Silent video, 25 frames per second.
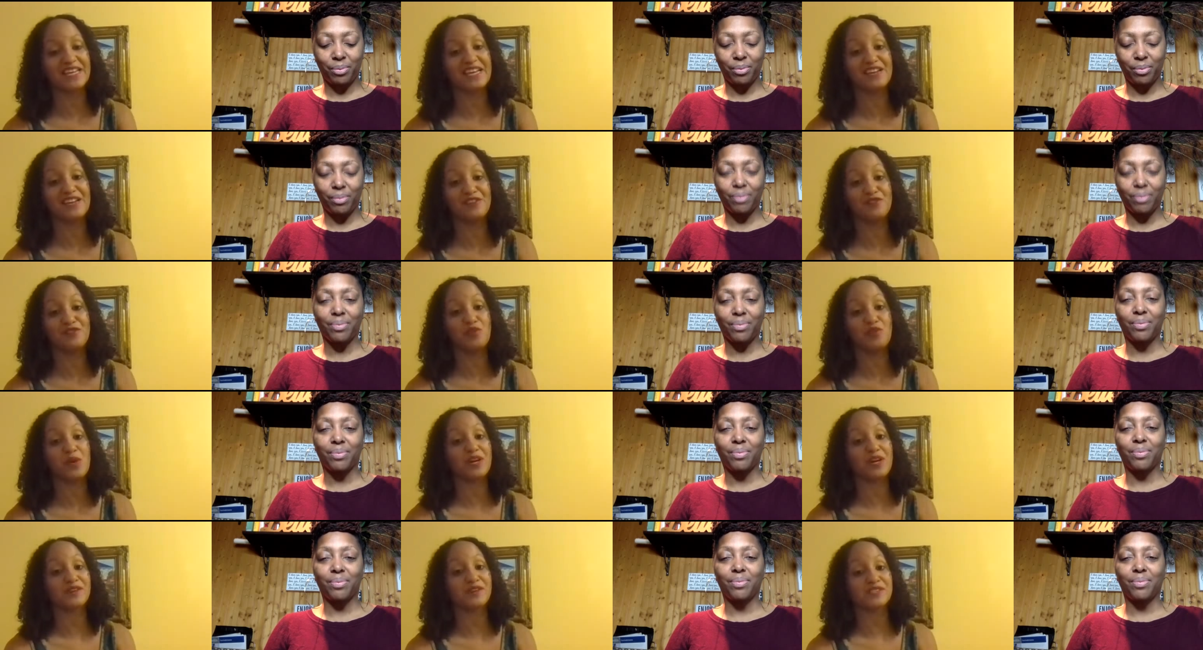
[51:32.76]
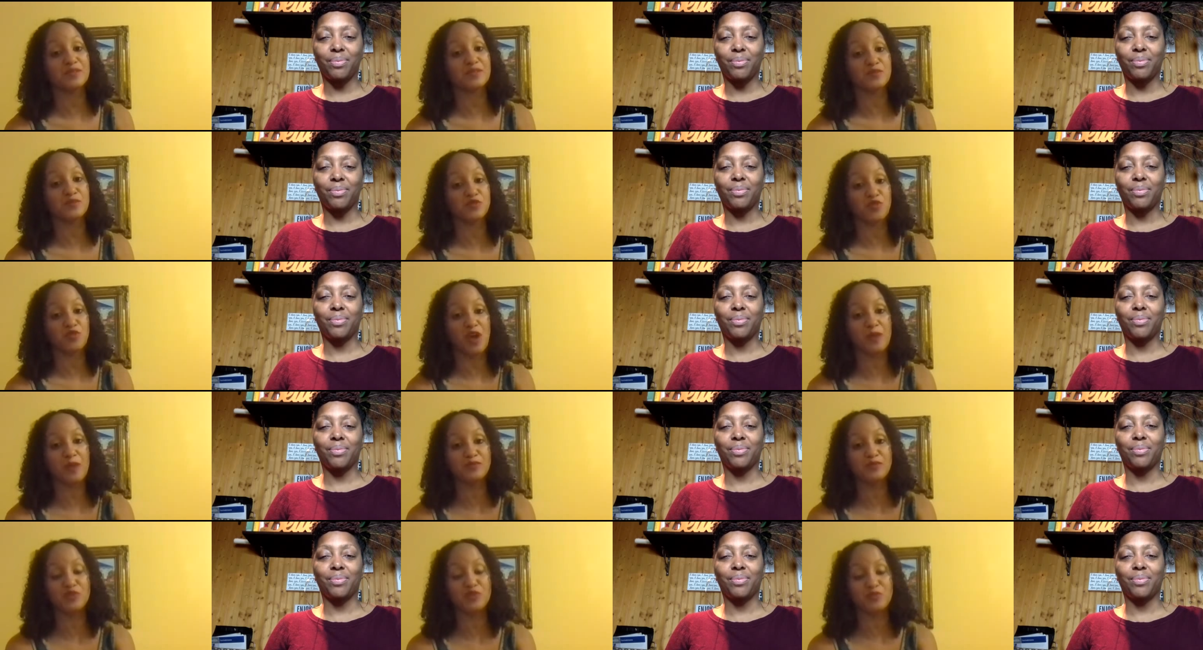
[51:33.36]
Speaker 1: and if you want to
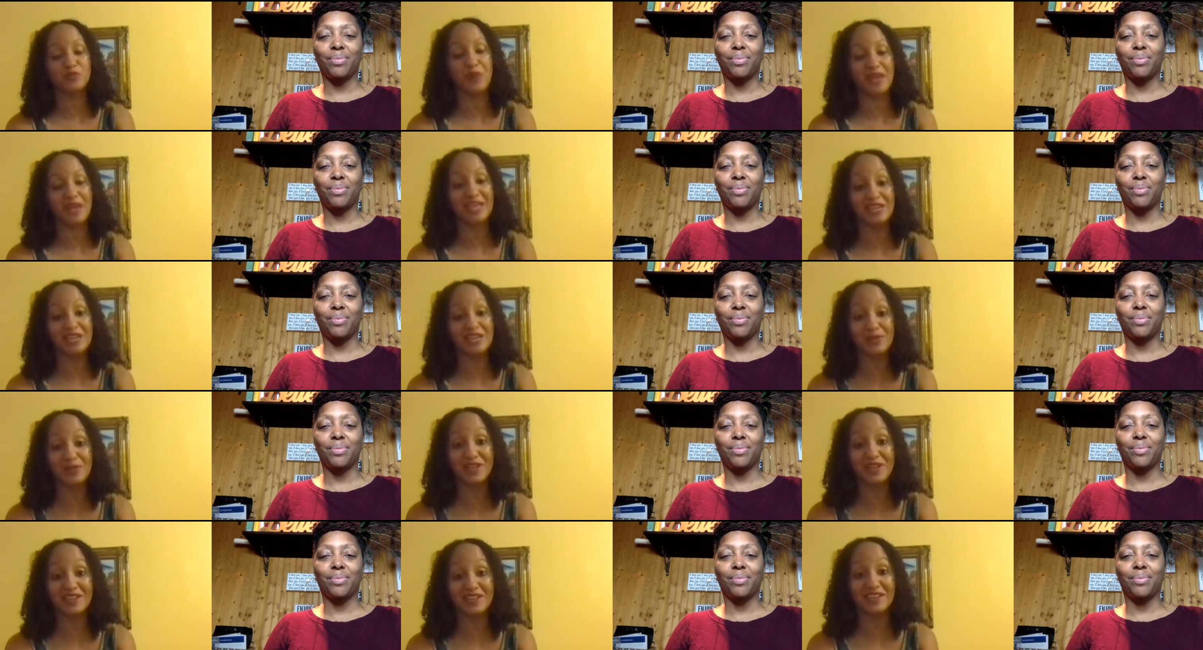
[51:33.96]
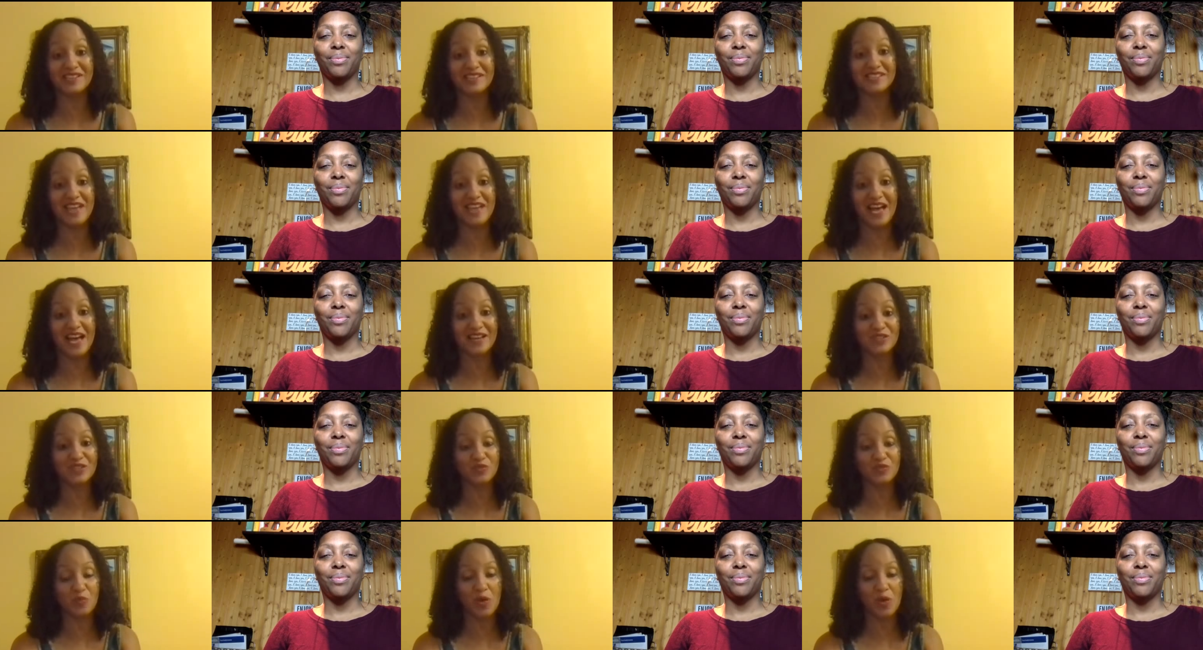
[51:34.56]
subscribe to my email list
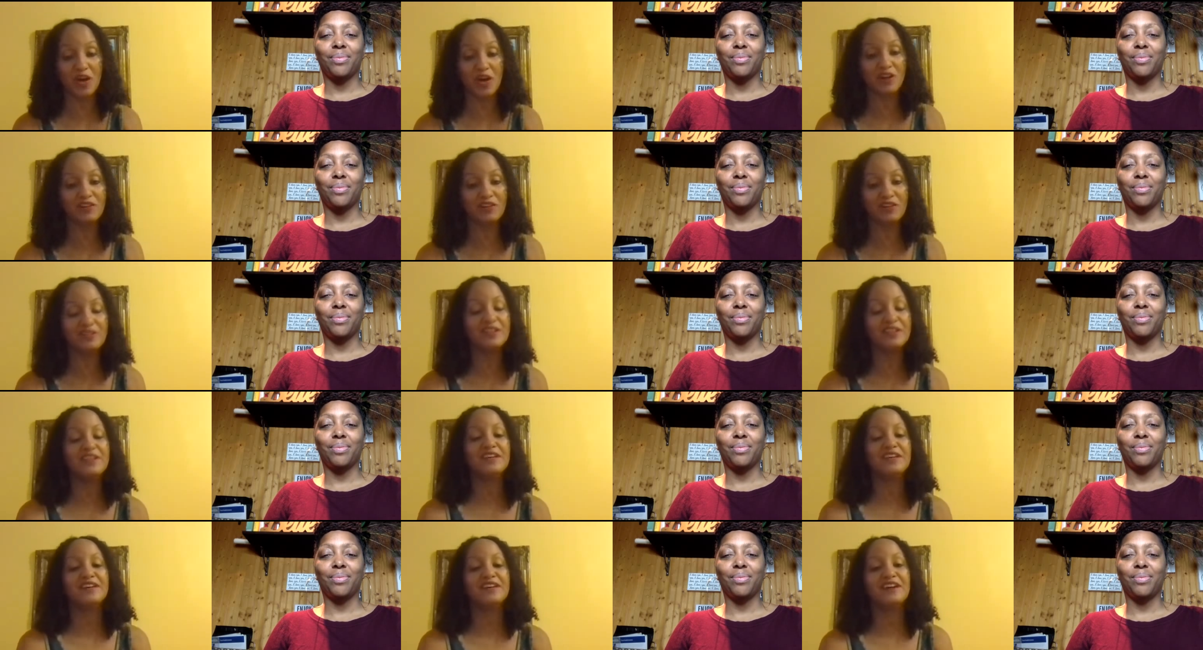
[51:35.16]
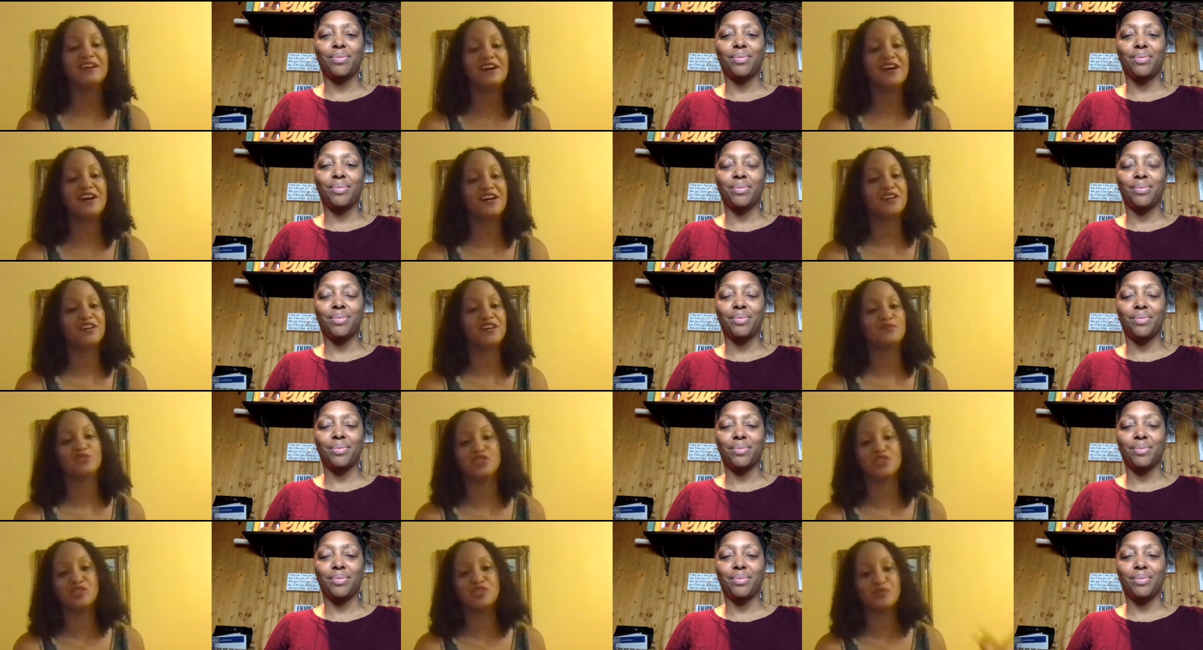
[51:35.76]
as well,
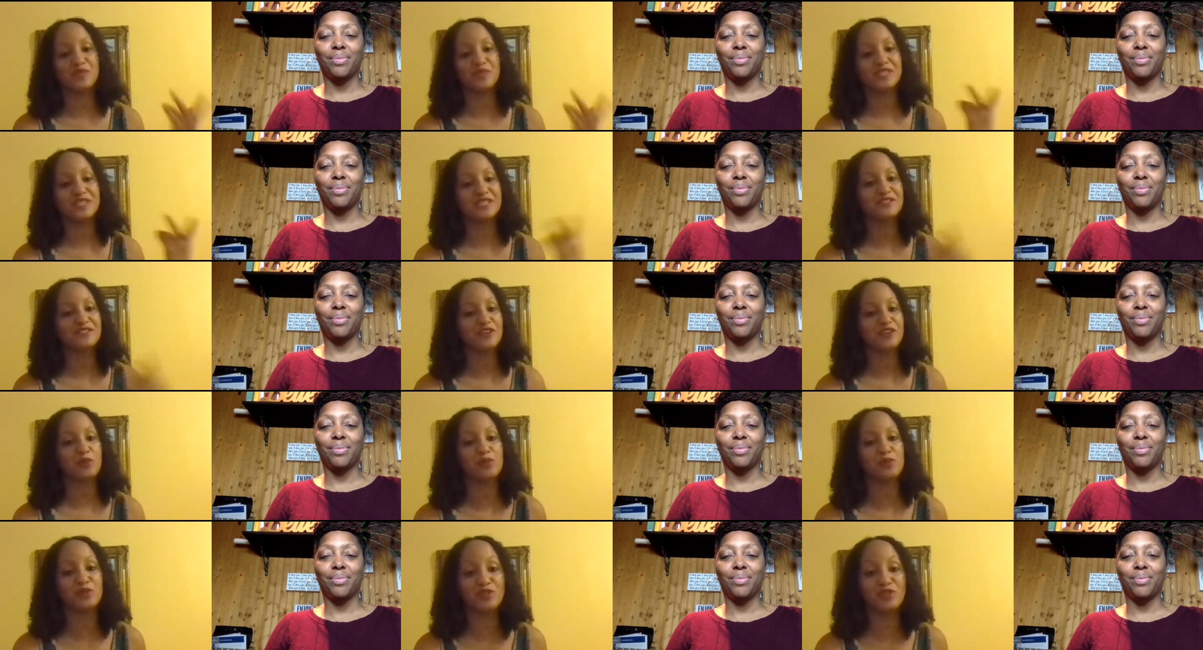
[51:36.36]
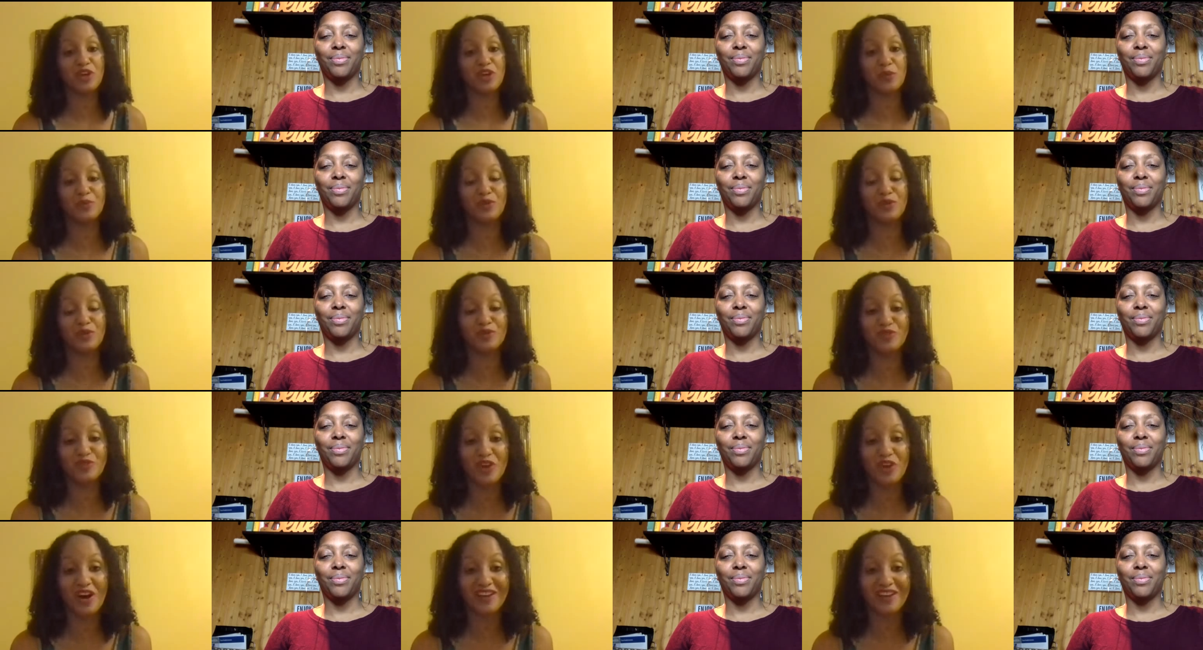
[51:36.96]
um, just visit
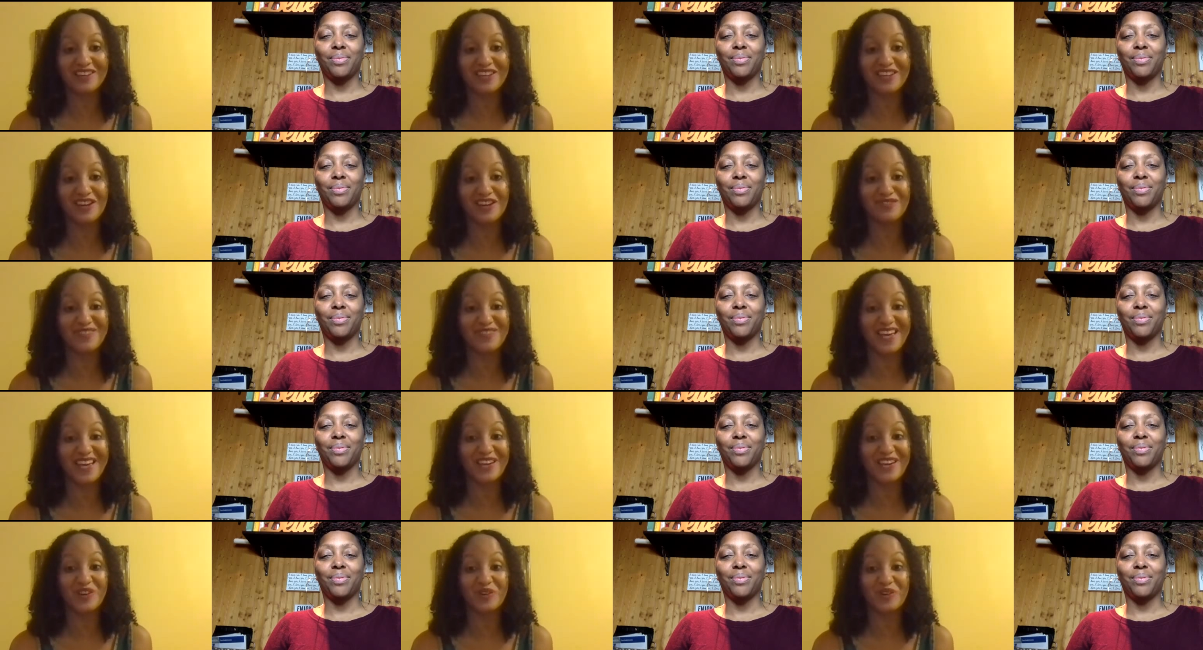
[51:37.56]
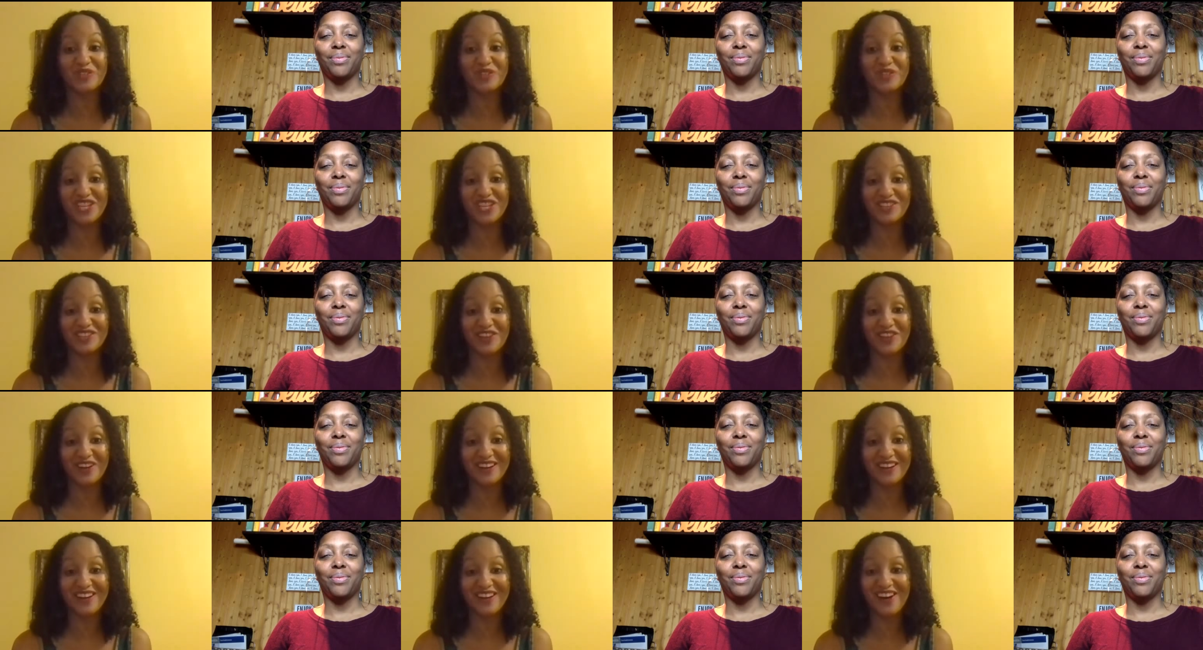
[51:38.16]

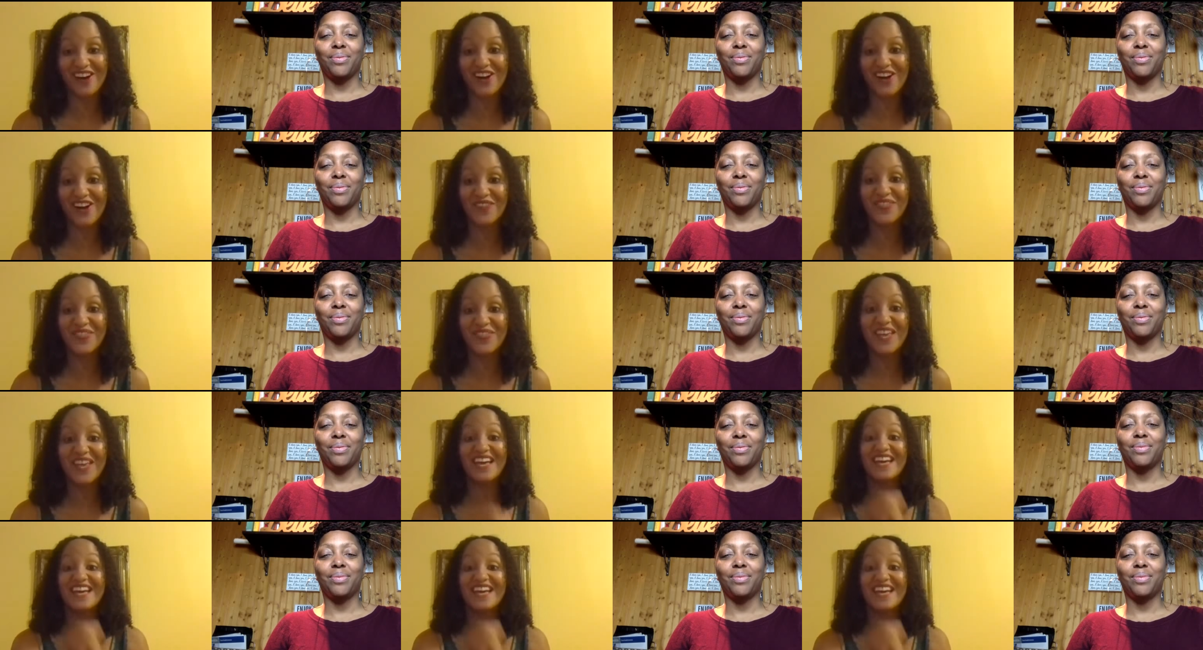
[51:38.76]
www.lovelightcoaching.com.